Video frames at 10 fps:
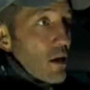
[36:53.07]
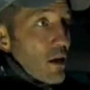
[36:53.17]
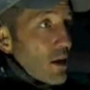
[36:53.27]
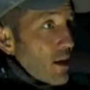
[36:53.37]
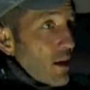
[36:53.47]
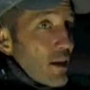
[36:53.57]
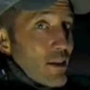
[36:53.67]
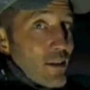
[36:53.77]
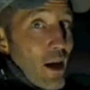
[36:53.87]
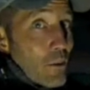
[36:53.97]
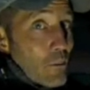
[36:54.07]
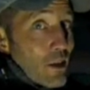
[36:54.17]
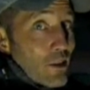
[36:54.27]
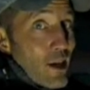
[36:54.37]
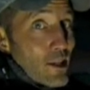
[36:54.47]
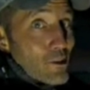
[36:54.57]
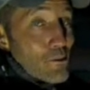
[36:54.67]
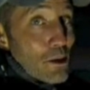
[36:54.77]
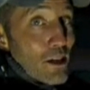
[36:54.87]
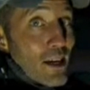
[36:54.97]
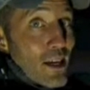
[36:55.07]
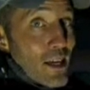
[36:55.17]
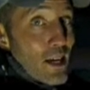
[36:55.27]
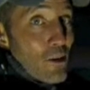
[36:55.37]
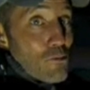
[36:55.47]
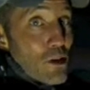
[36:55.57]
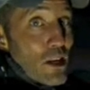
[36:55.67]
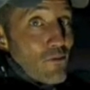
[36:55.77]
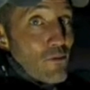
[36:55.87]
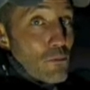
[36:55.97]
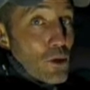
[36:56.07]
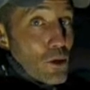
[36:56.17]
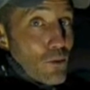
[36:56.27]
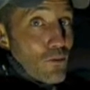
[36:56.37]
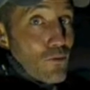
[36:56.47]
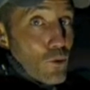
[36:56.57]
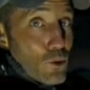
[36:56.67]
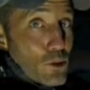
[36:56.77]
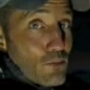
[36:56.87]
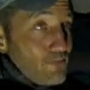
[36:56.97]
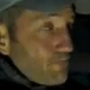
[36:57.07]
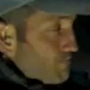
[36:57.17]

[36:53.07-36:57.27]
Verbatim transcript: nine male lions would be a, a really formidable force.